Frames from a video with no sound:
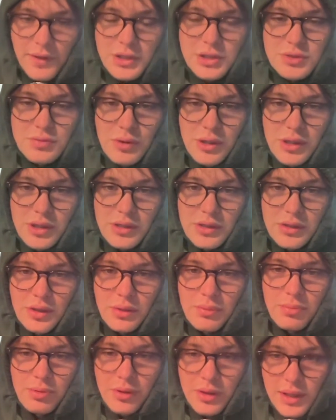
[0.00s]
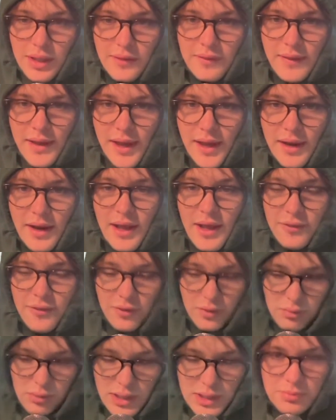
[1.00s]
I just wanted to put in that
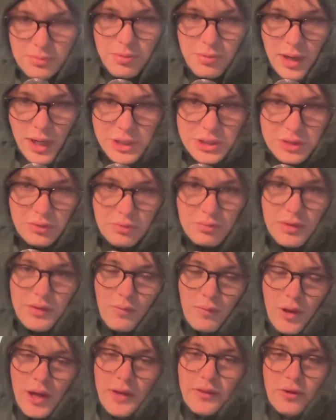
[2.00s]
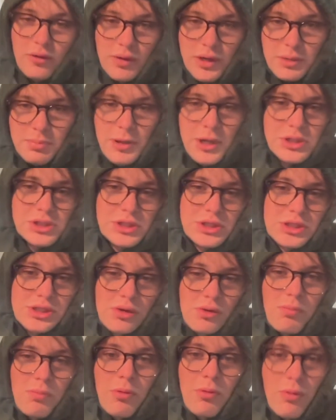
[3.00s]
the Great Depression, the reason why the Great Depression is
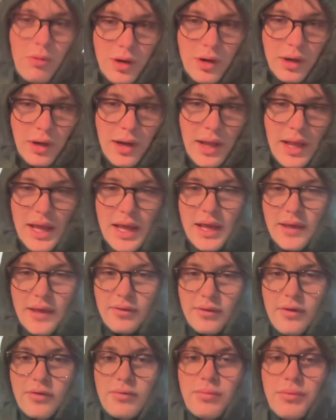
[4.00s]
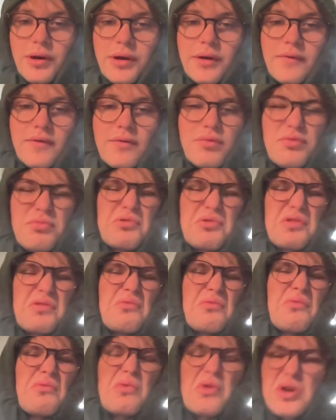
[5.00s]
so important is because it was one of
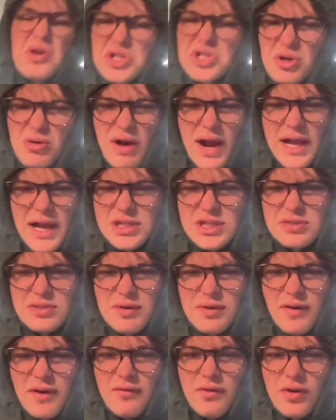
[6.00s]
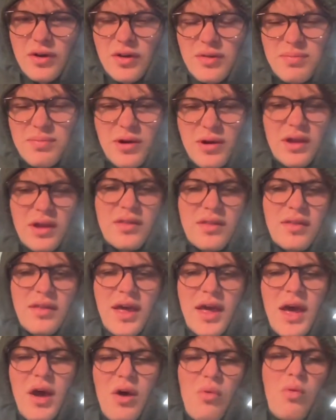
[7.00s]
the worst crashes we've ever
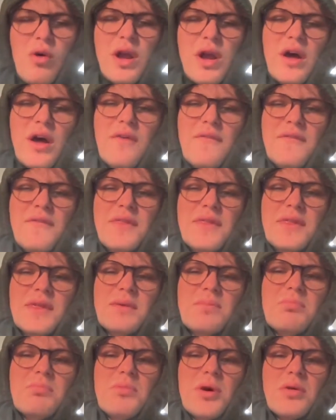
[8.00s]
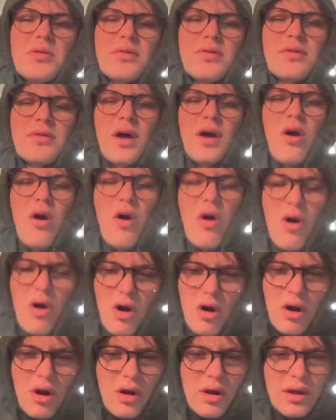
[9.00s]
experienced, one of the most
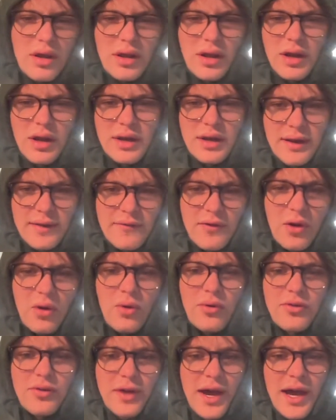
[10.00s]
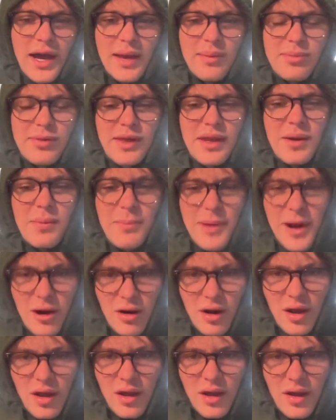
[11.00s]
hard and difficult times in
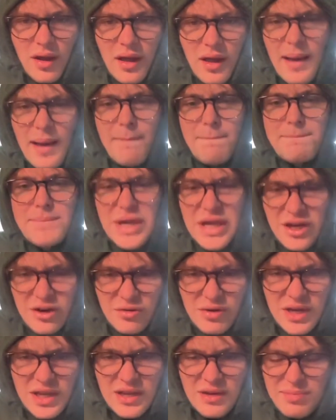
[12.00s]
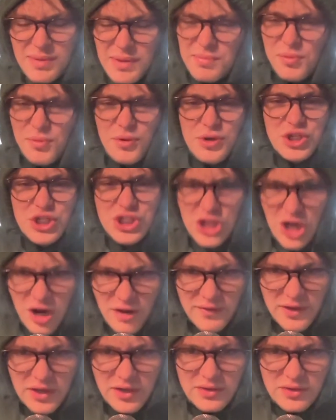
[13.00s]
America, period. People were
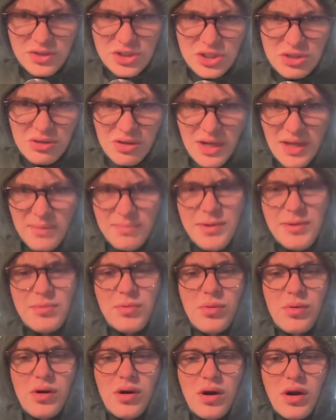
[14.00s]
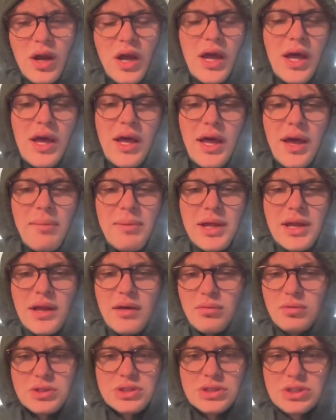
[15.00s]
starving on the street.
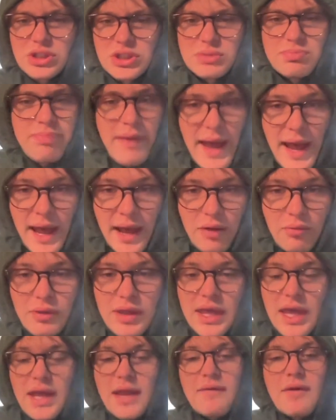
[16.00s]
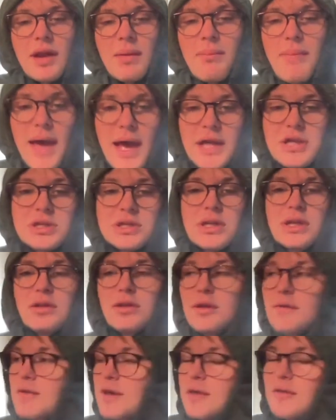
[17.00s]
It was just bad. We can't even imagine
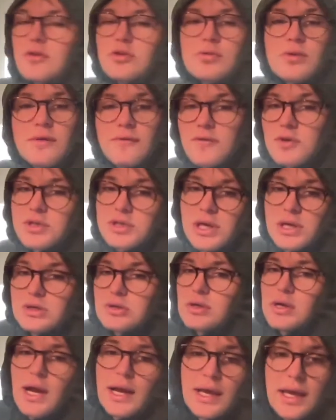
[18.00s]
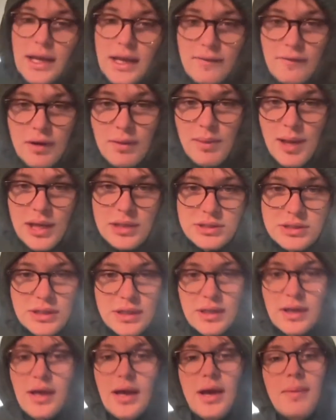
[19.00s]
it. Living in the 21st century, I can't even imagine
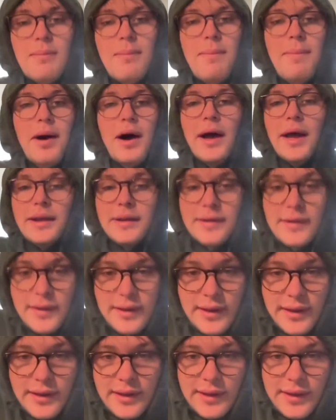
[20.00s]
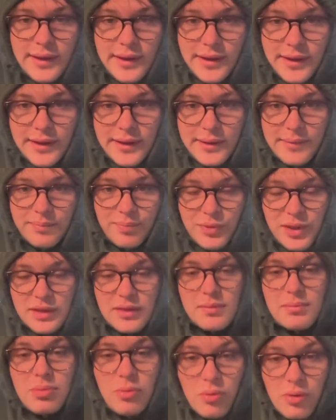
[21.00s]
it. But
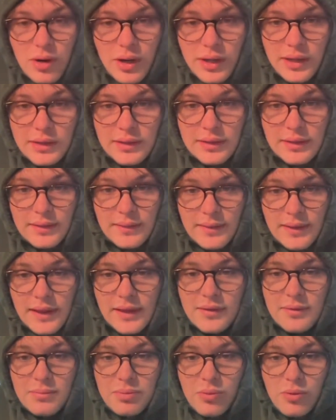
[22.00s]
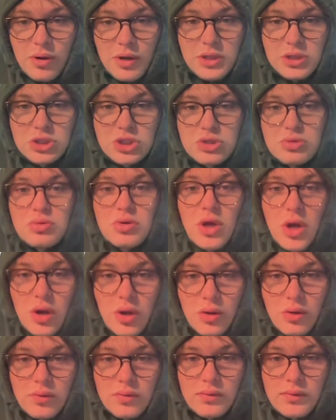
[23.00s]
it's important. It's important to
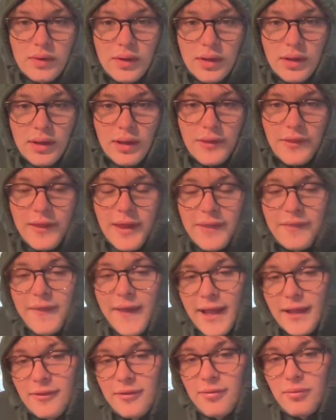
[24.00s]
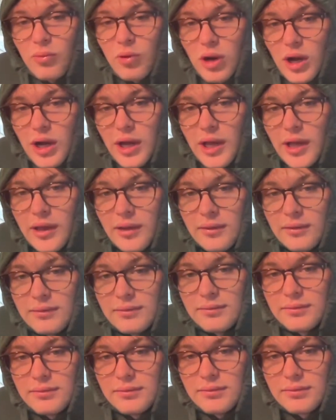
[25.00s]
know that that's why
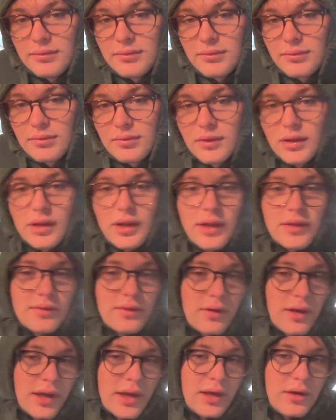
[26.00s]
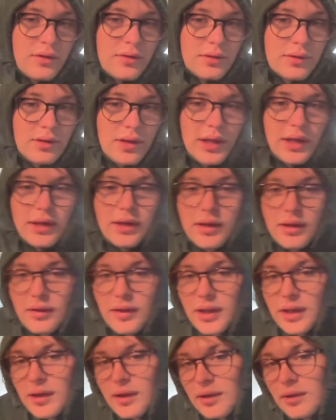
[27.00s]
the Glass-Steagall. I kind of look
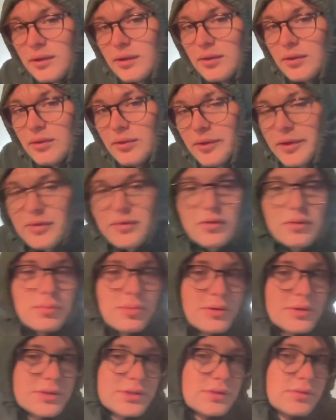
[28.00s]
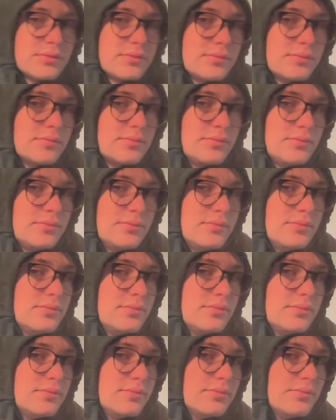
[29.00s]
like a little lizard person.
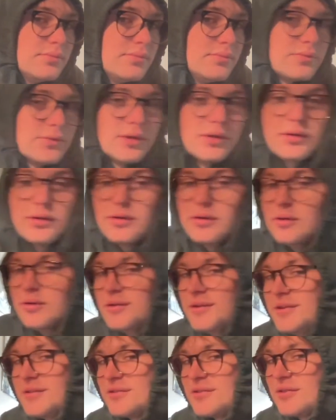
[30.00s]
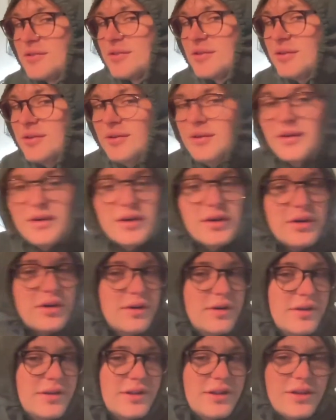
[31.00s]
Little lizard,
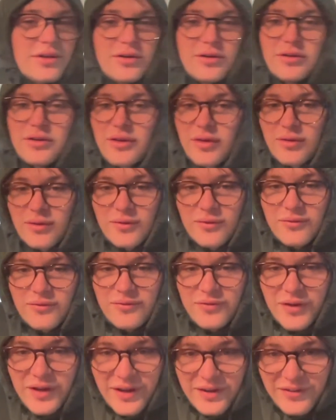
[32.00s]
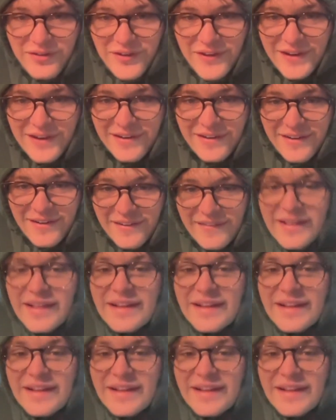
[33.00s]
hooded little lizard figure.